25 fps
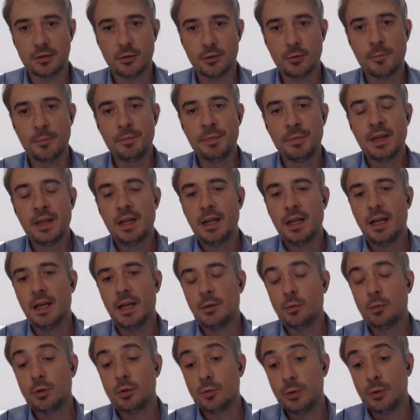So
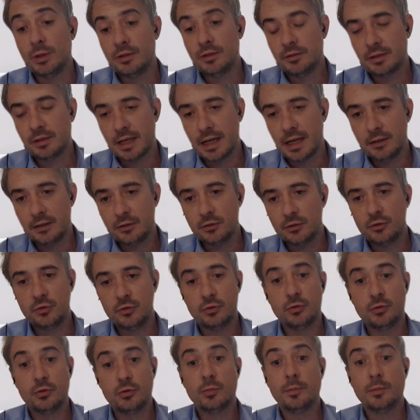what we try to
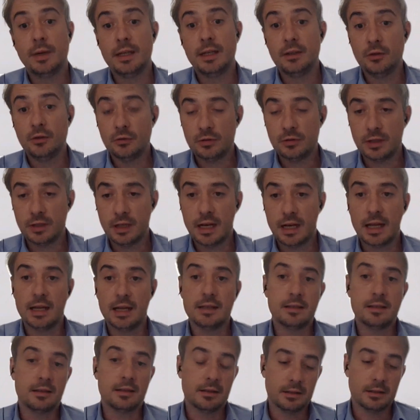do by
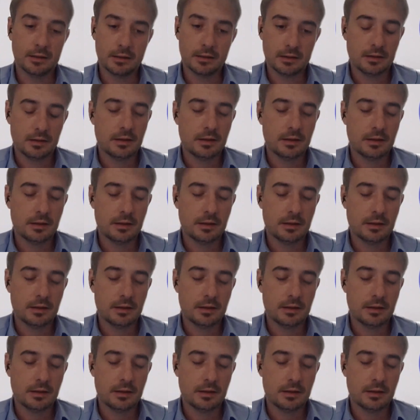utilizing